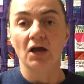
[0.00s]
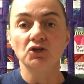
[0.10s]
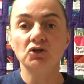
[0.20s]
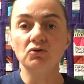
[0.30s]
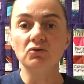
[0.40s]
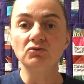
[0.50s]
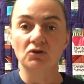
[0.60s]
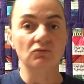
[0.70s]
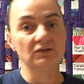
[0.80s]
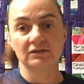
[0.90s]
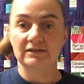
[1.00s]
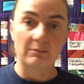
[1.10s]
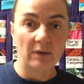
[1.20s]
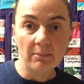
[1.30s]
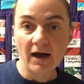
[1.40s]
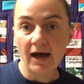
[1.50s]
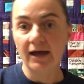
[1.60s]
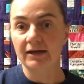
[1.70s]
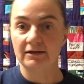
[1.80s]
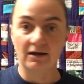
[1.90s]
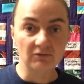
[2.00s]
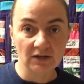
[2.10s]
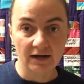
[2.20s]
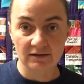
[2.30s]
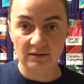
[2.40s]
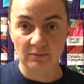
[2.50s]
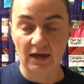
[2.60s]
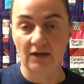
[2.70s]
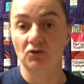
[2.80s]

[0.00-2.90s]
You don't just say bye-bye and never talk to them again.